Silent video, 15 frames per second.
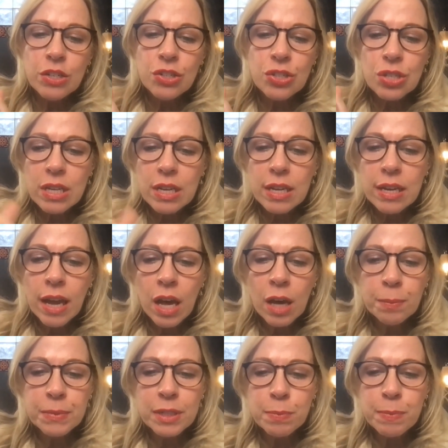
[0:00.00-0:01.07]
She
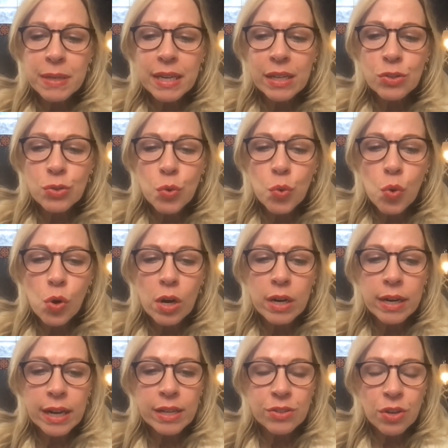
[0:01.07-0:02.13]
helped us begin to
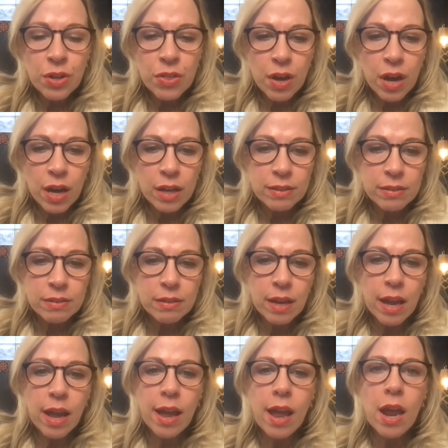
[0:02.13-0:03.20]
organize our thoughts
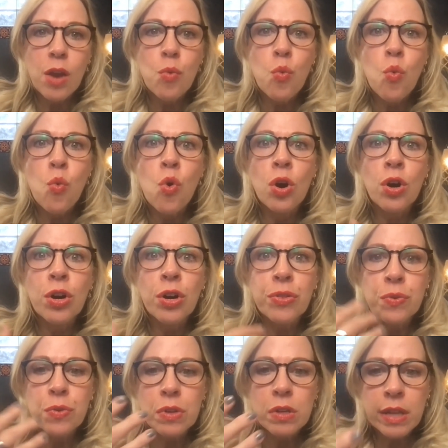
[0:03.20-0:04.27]
and work
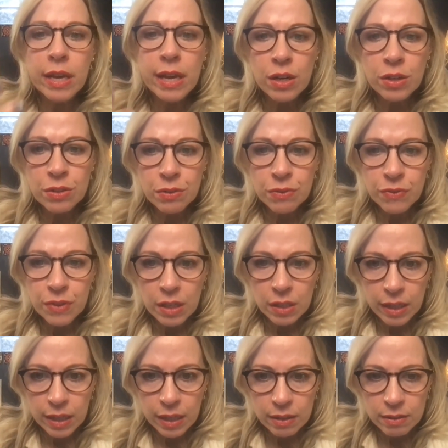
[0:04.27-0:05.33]
through the layers of
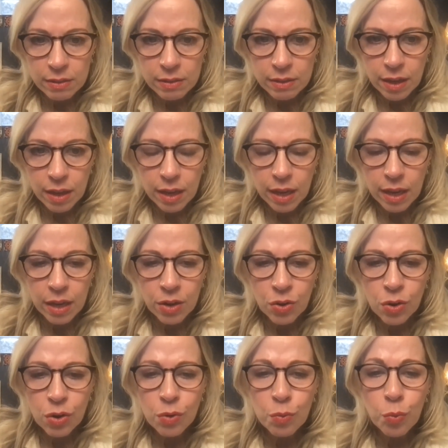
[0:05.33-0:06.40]
feelings. And
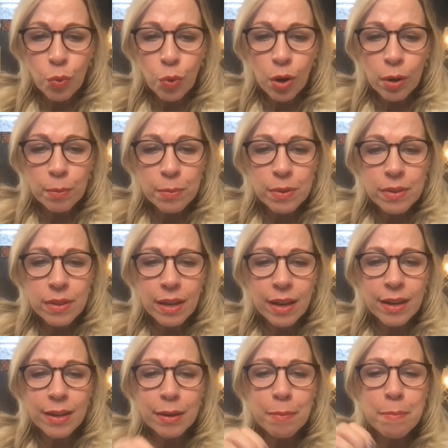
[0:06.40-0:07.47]
her warmth
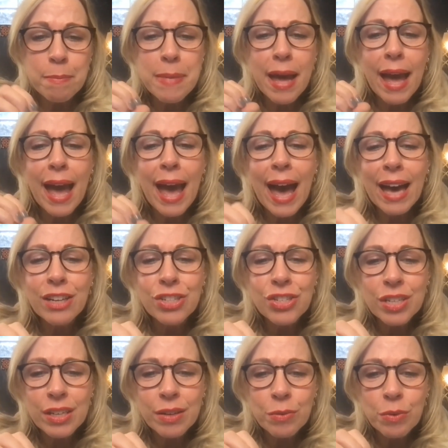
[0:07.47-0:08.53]
and
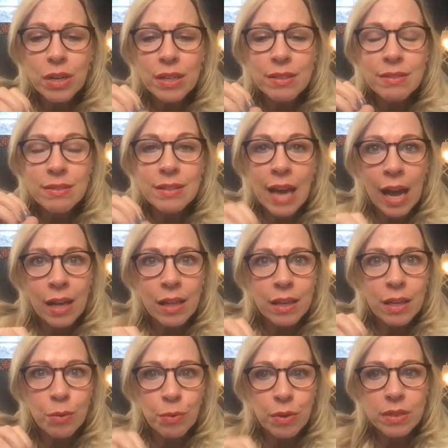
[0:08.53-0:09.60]
compassion were
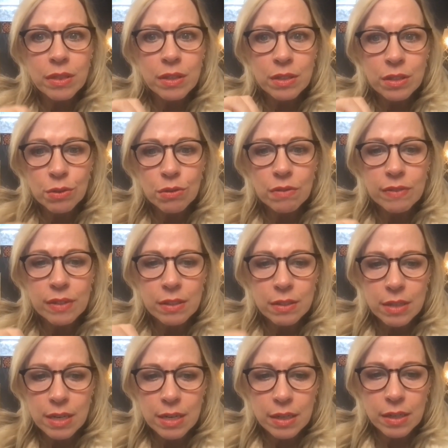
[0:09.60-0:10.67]
exactly what the two of
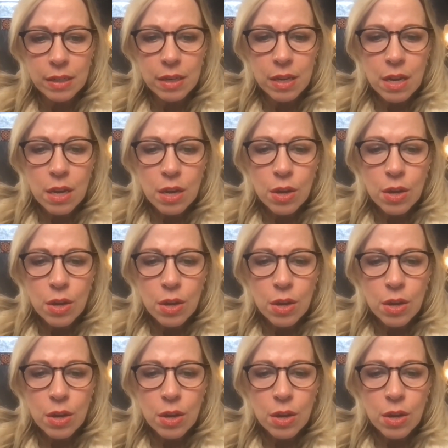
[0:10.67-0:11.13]
us needed.